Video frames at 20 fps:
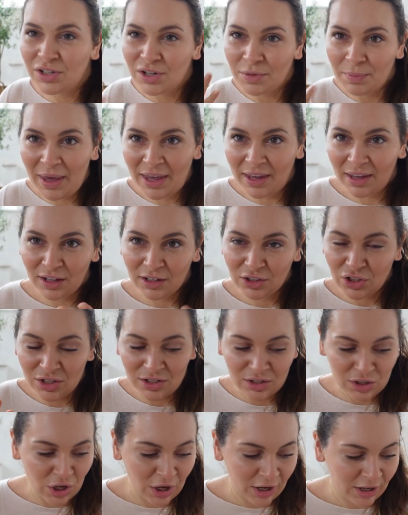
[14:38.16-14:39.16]
to make it
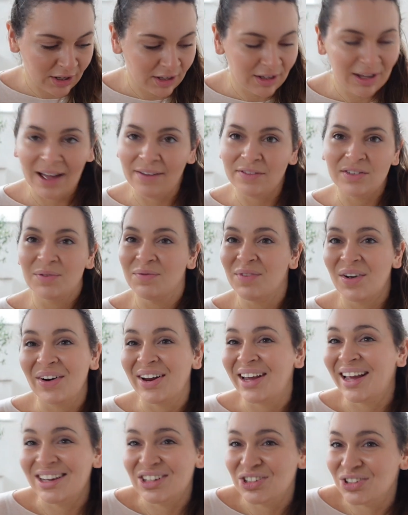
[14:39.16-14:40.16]
just have some
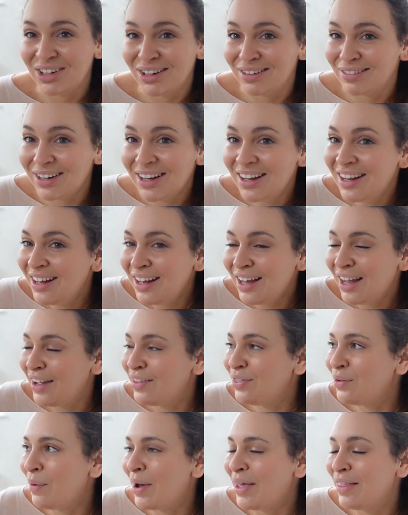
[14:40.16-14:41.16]
variation
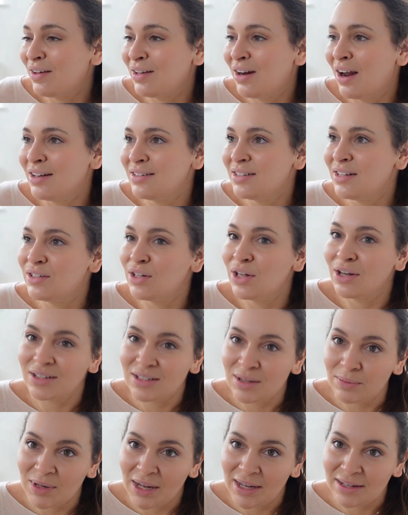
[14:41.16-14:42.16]
in the way the classes look,
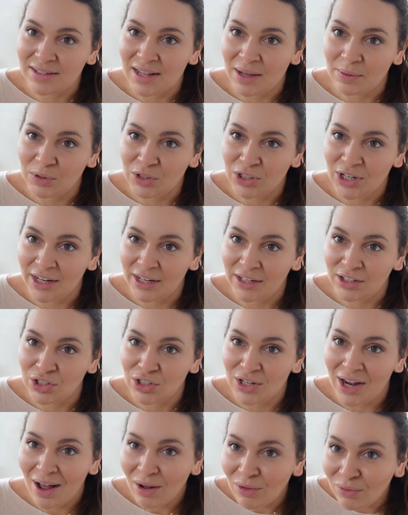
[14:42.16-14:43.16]
sometimes I will
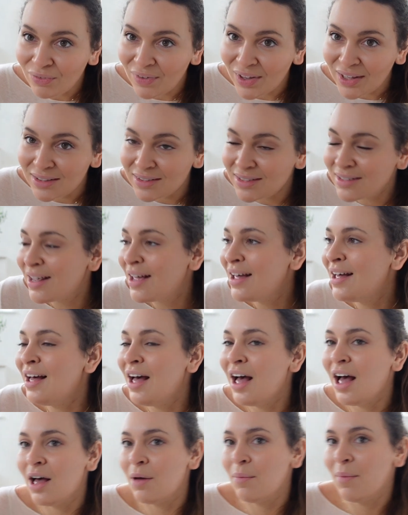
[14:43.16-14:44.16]
change outfits.
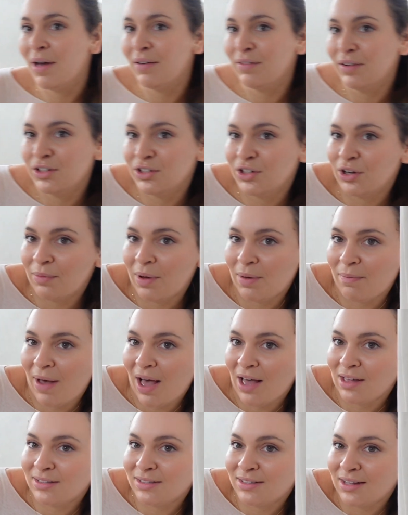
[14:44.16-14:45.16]
I've literally got my
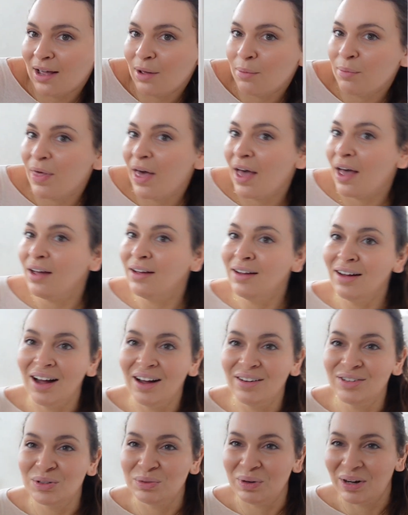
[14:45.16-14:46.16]
mat set up there
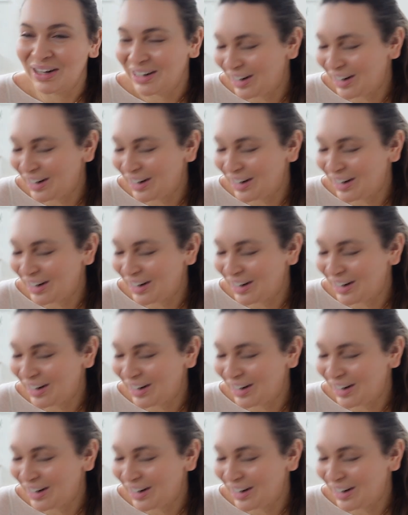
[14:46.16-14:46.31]
after one